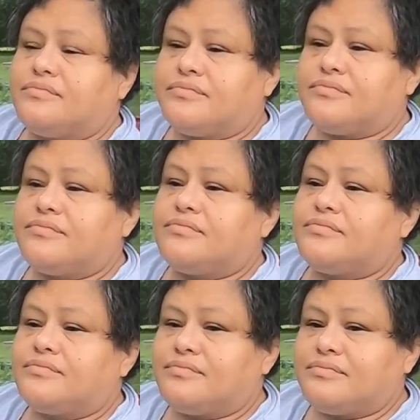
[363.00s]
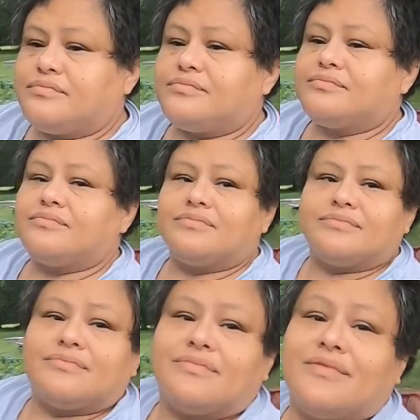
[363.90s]
Water Break.
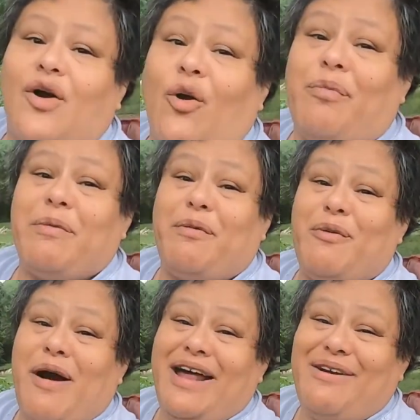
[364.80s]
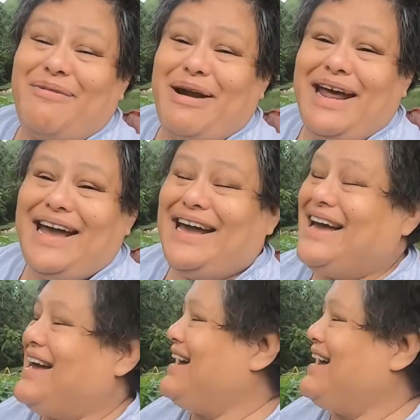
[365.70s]
What? Old people water Old break. water